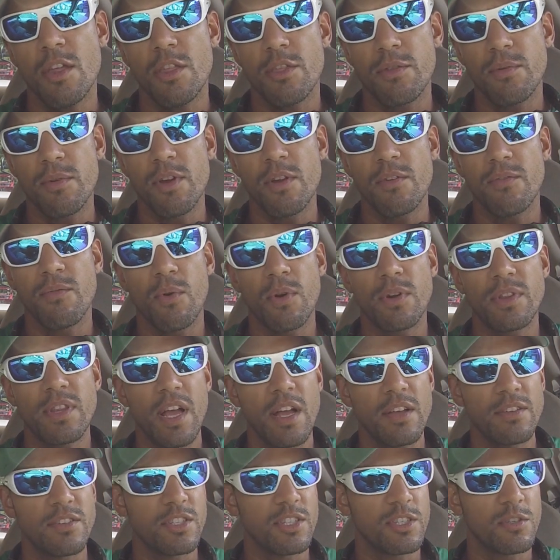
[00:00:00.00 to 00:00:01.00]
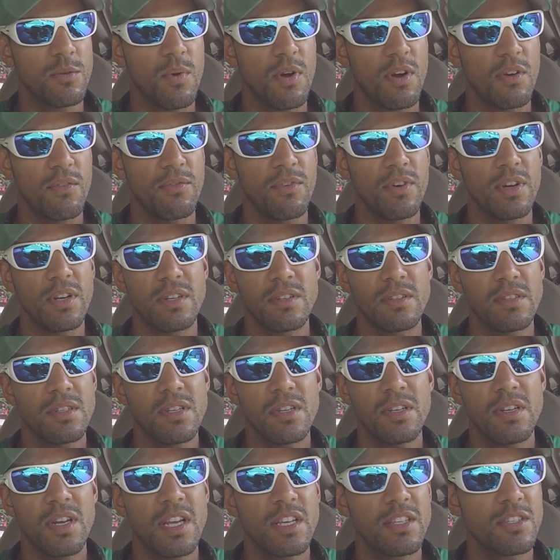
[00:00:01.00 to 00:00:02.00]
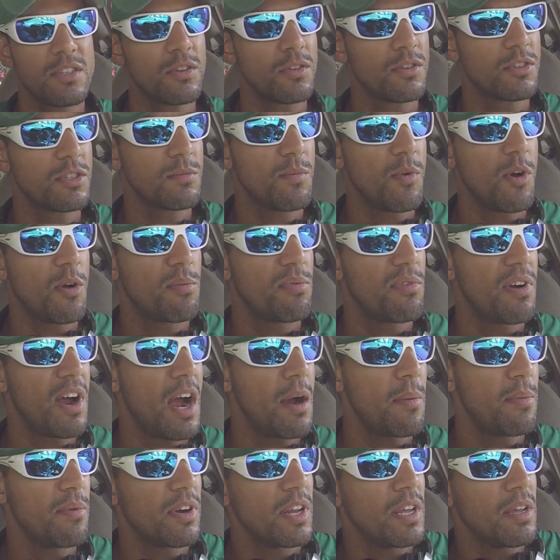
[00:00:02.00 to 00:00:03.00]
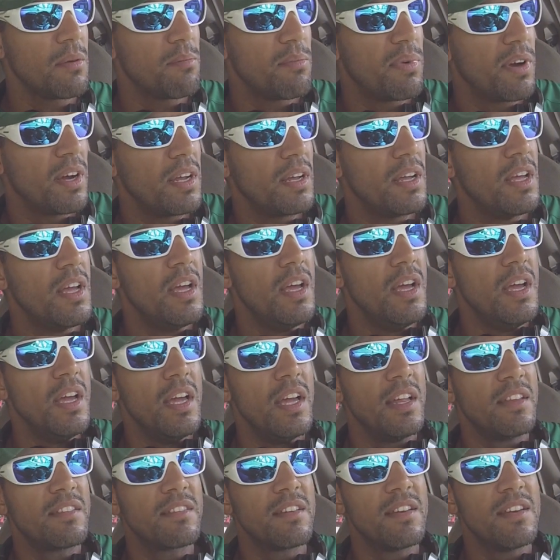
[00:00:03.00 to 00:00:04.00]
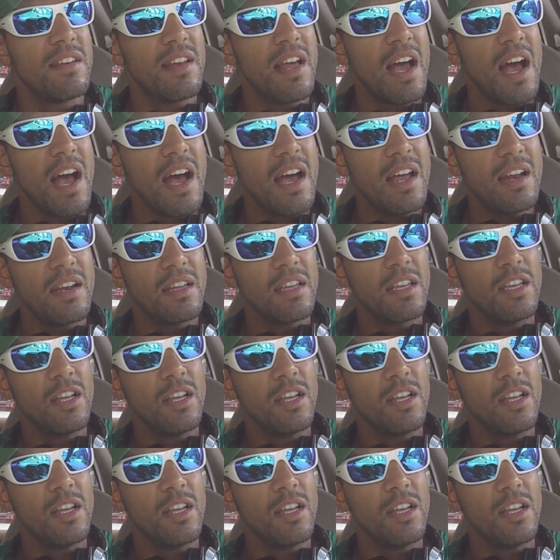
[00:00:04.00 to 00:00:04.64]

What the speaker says: 3,000 or 4,000 square foot. It's a nice little small property, but it's not,